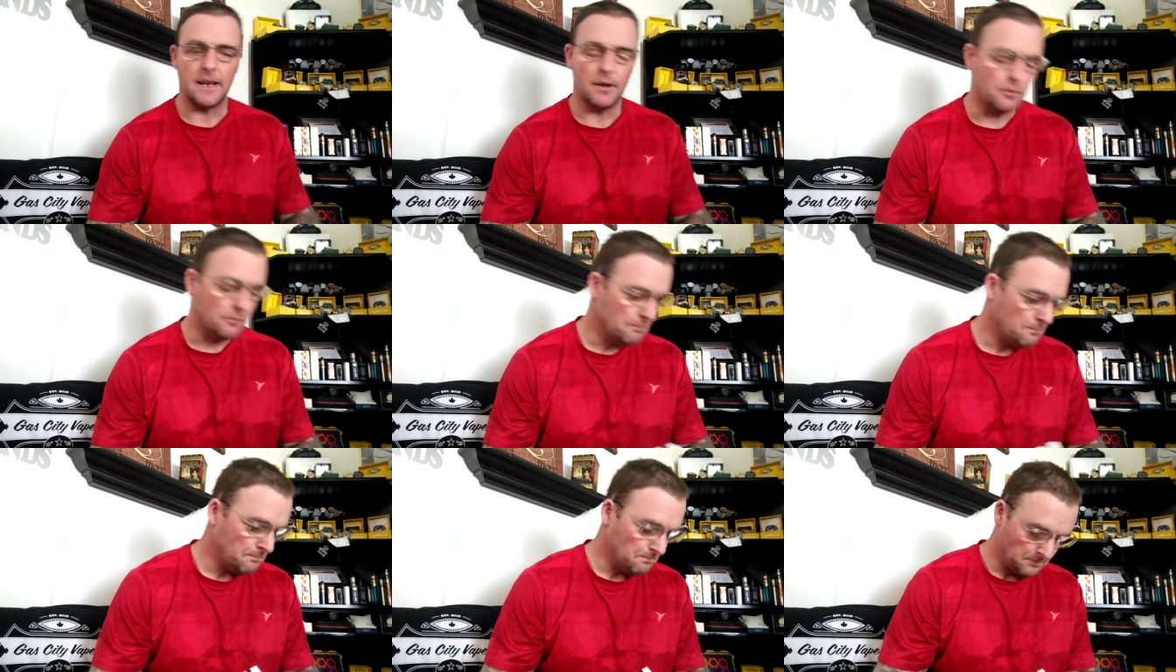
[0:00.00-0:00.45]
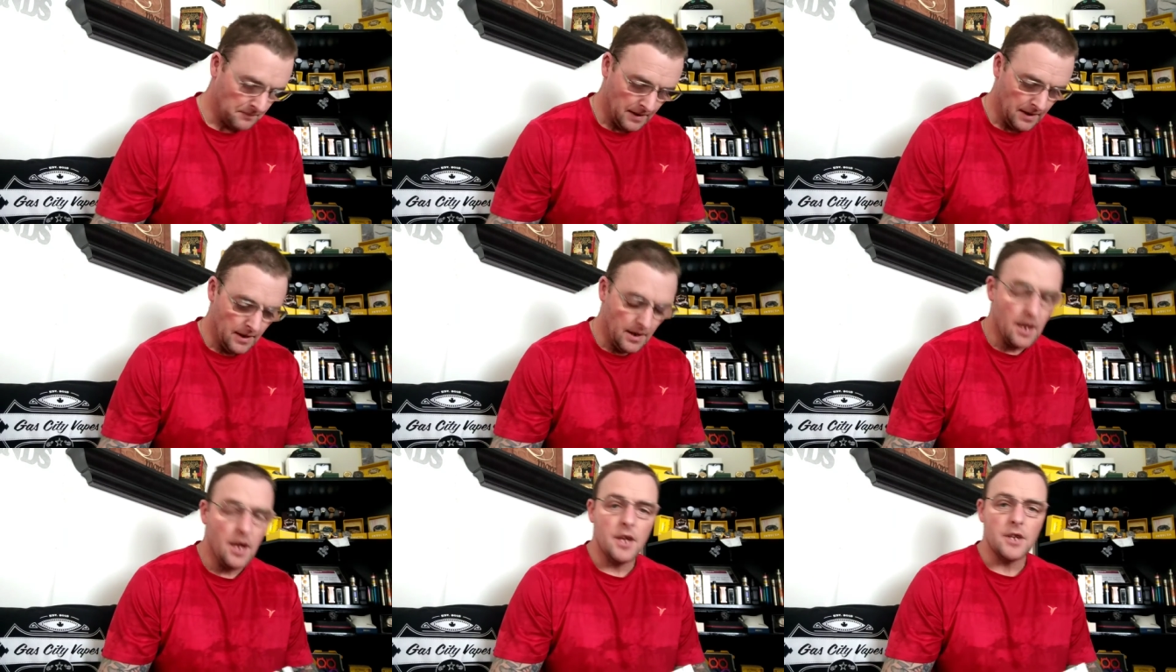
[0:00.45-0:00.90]
that down.
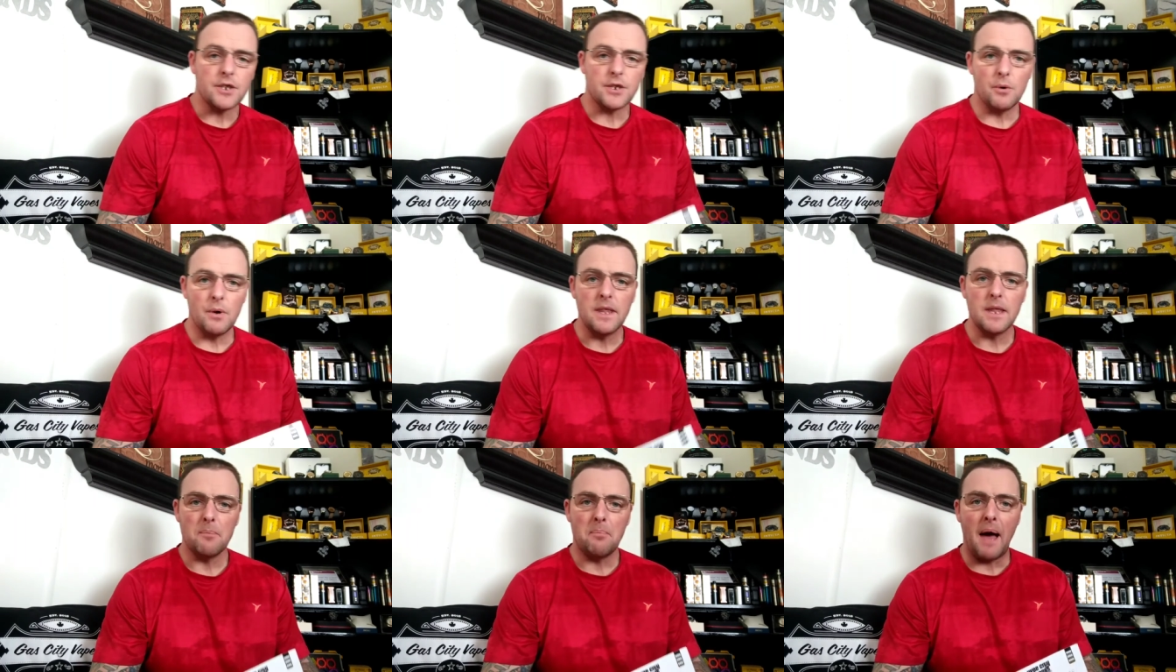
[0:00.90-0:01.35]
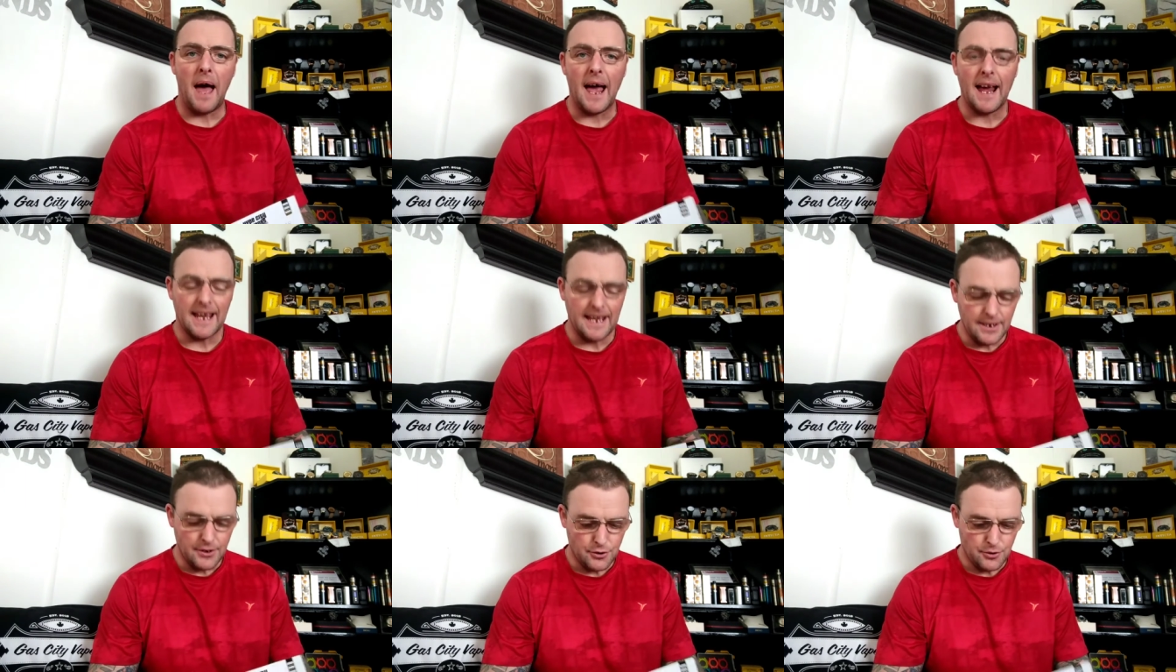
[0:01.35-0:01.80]
So in the
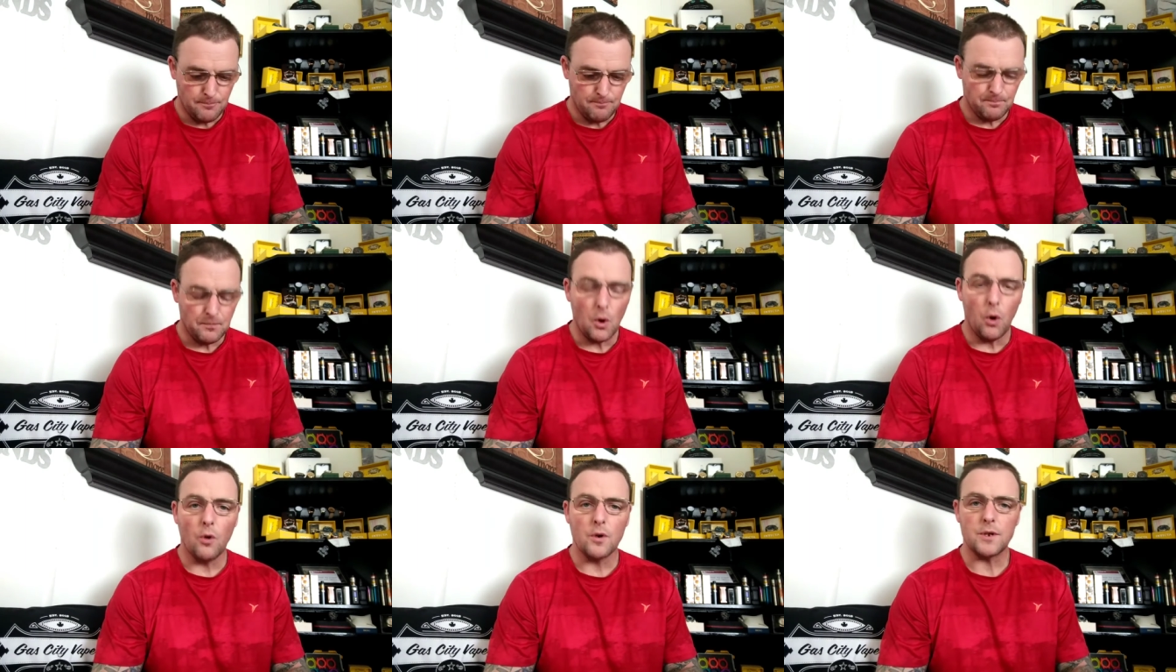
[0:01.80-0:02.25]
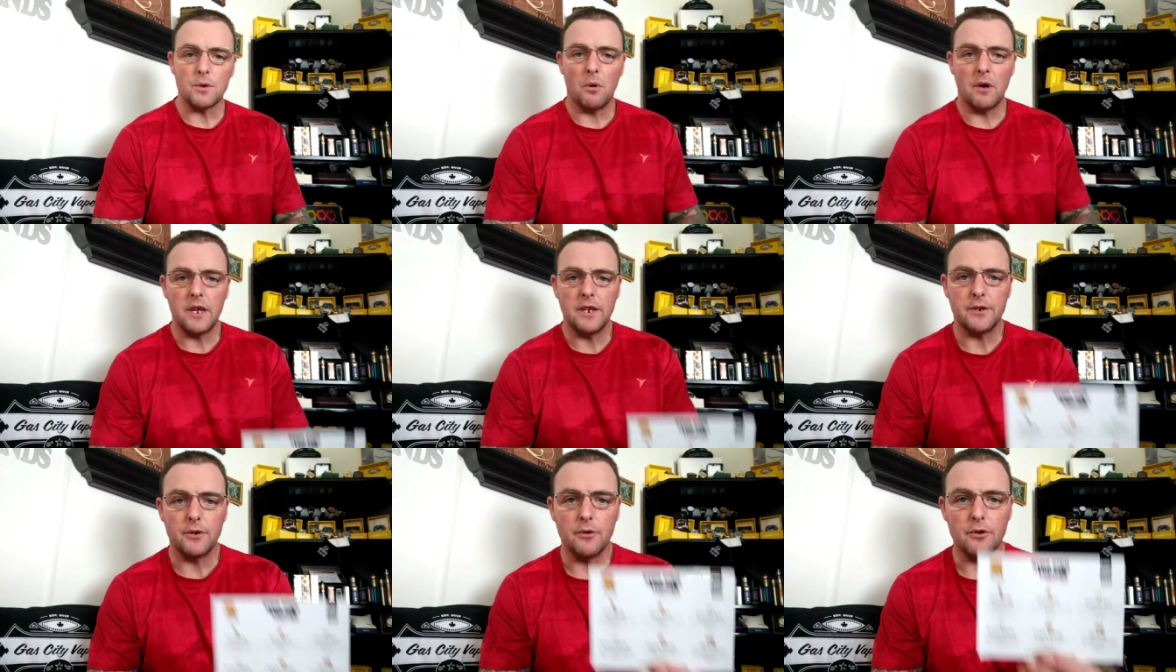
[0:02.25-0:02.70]
package,
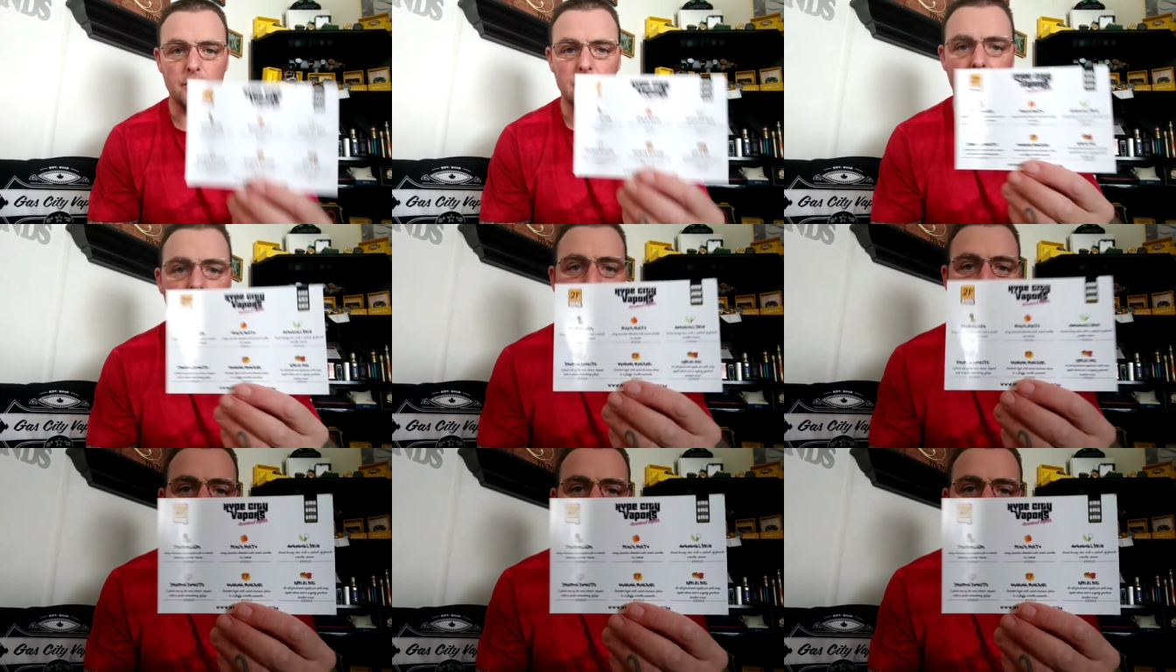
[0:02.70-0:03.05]
also what you do is